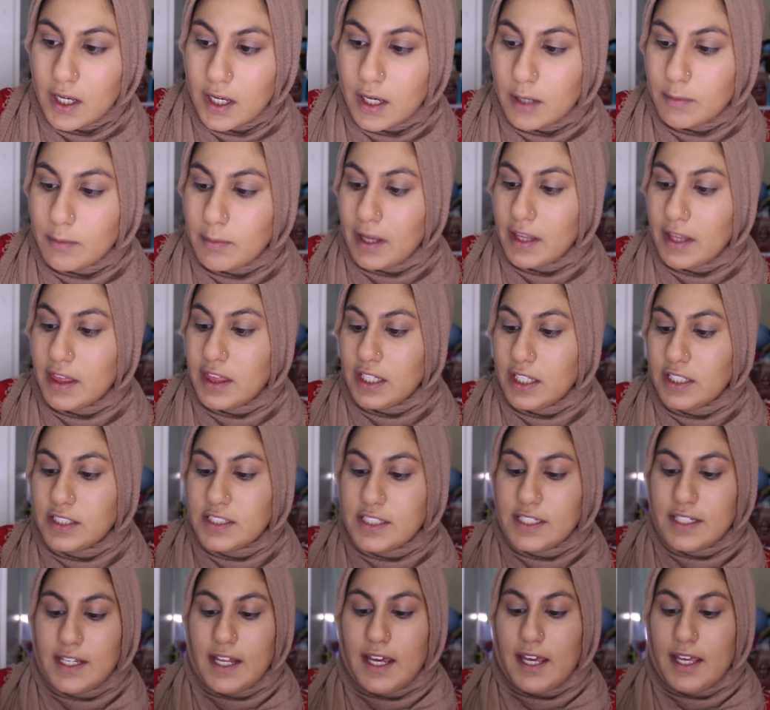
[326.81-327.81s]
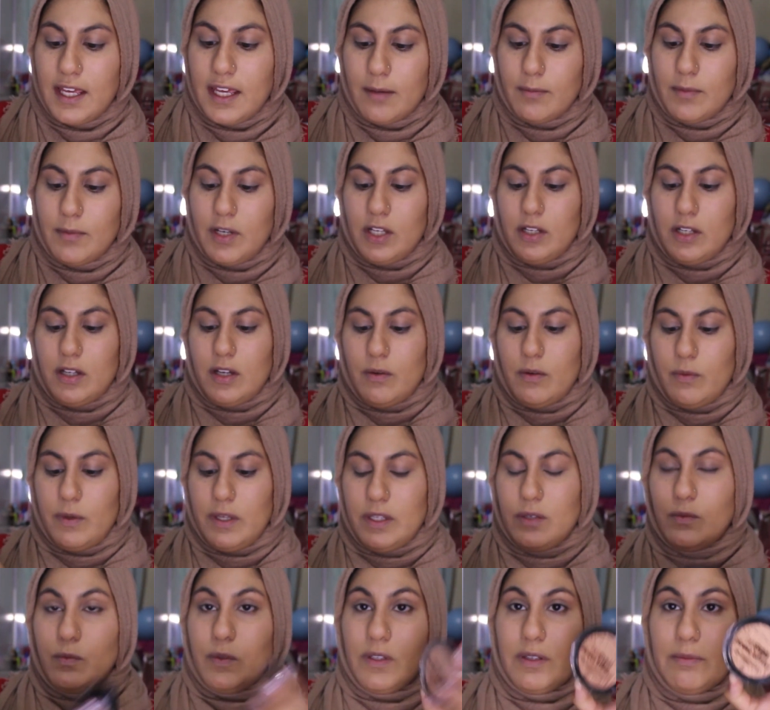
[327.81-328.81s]
I think today I'm gonna go
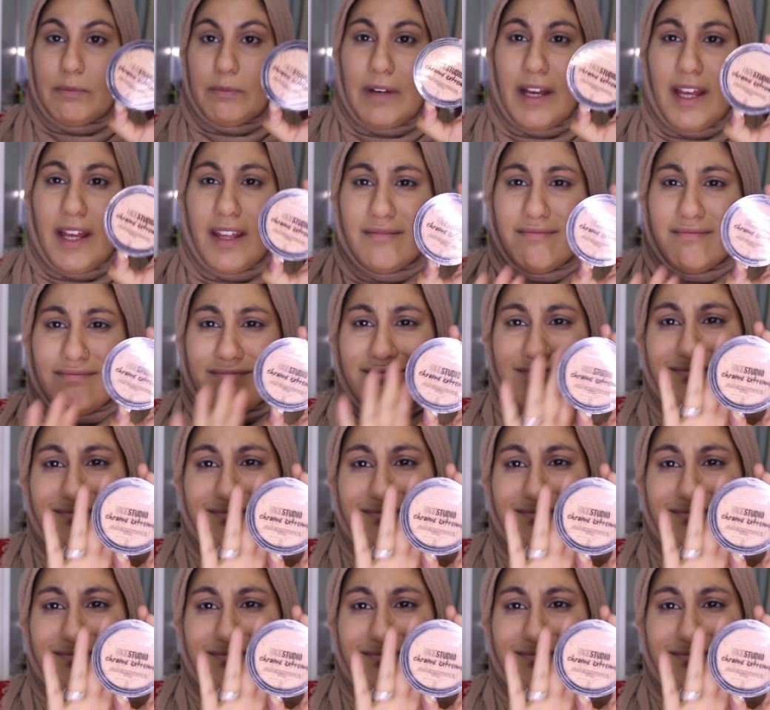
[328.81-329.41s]
in with my